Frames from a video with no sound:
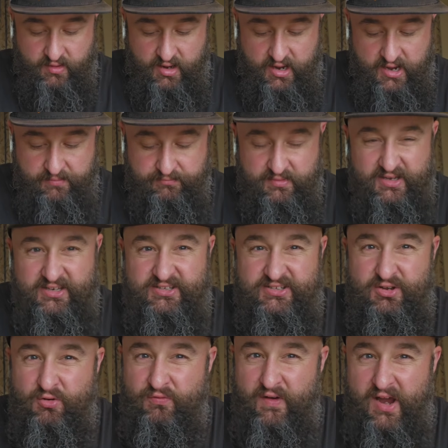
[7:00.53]
it's
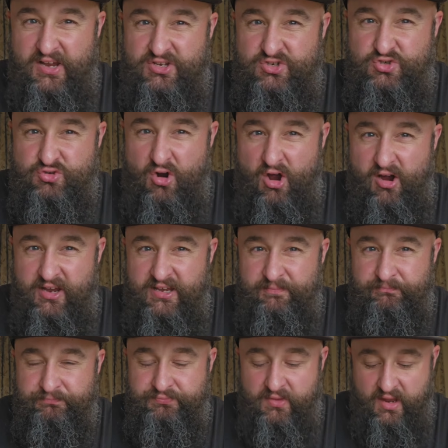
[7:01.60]
still very dry
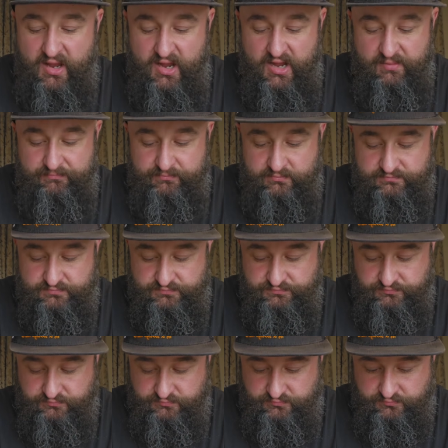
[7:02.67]
and
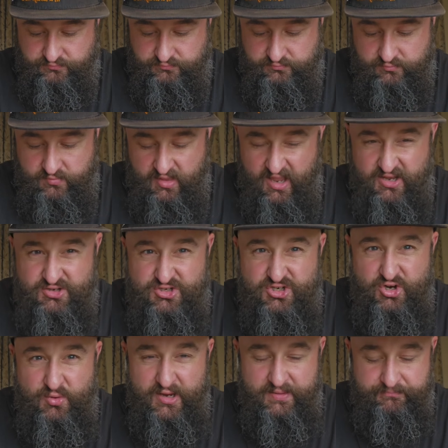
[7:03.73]

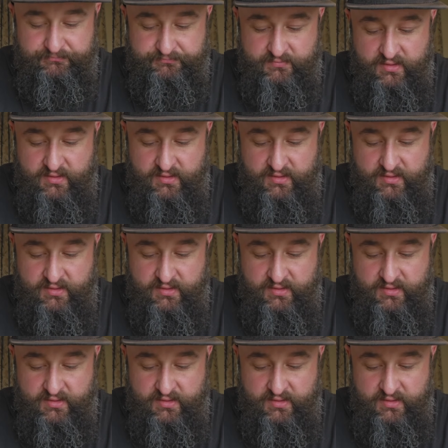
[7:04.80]
chewy.